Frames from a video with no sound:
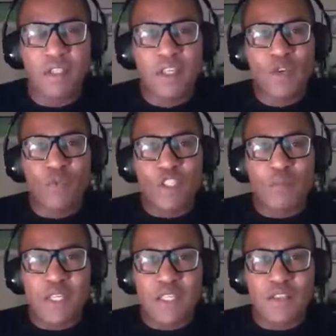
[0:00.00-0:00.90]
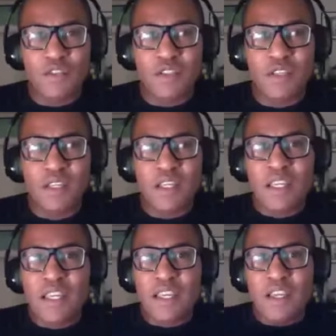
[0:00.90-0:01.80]
which means
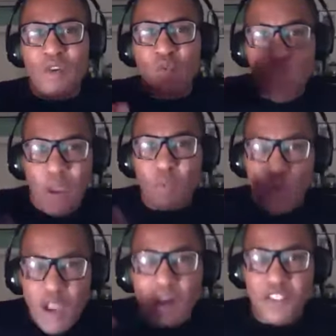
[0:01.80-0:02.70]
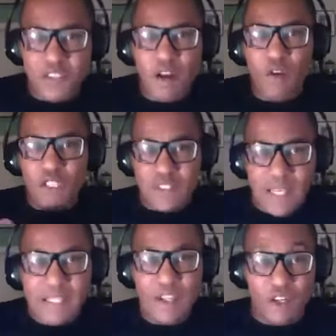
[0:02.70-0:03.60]
when we ourselves are
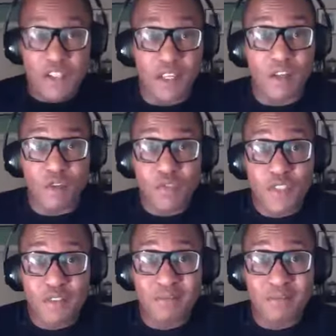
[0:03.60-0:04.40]
telling ourselves